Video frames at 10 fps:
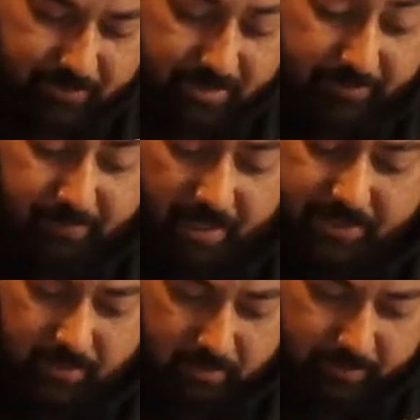
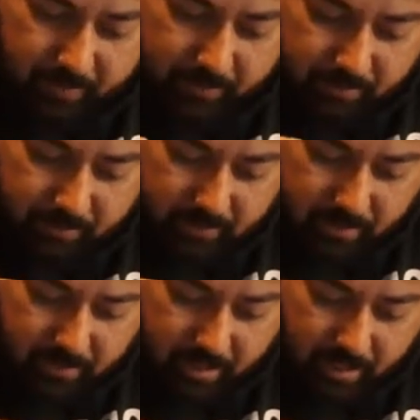magical people
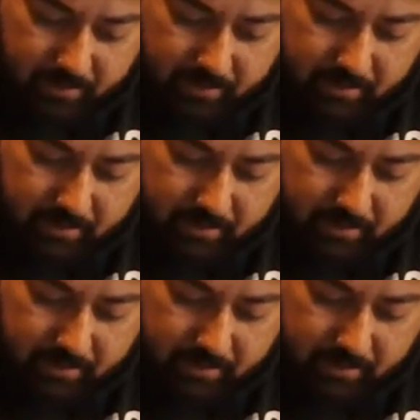that